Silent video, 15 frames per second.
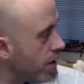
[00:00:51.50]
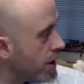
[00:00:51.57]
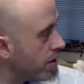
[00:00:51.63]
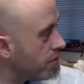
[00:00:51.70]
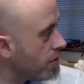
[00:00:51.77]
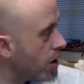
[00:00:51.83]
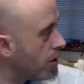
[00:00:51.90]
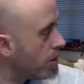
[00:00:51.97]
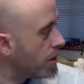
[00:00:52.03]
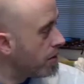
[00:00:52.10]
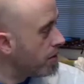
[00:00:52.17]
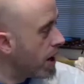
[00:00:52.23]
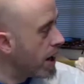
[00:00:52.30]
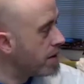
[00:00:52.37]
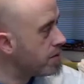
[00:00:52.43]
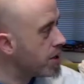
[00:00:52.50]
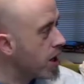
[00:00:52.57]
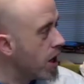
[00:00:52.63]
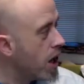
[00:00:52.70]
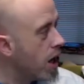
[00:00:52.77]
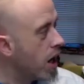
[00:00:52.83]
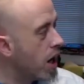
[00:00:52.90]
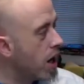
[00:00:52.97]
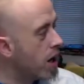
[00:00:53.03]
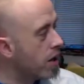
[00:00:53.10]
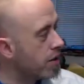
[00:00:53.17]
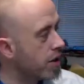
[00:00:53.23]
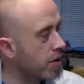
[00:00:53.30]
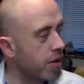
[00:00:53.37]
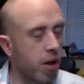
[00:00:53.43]
round the right way round. There
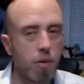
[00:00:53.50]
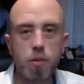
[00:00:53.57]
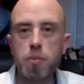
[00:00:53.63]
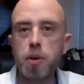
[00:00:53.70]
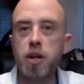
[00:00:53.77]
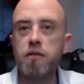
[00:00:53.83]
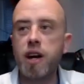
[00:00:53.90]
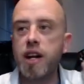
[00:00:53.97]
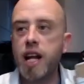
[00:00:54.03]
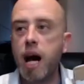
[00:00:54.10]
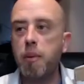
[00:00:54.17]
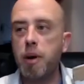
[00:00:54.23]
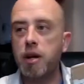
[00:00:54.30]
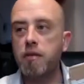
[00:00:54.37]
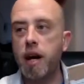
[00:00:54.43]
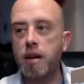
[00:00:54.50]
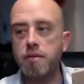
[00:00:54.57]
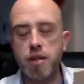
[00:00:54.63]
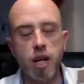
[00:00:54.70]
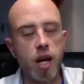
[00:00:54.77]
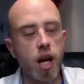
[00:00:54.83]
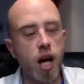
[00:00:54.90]
we go, we'll put it round that way round.